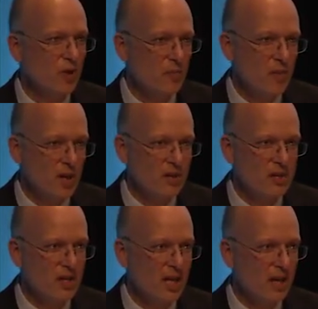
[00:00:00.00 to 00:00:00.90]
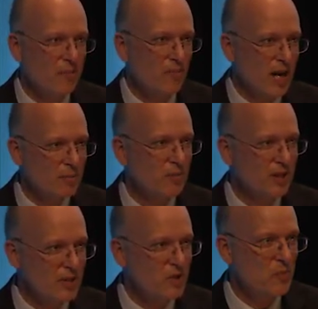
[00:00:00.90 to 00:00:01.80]
with monks and
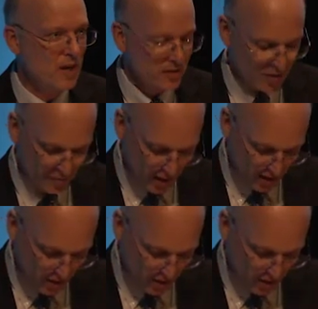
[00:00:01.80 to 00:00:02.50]
probably sponsored by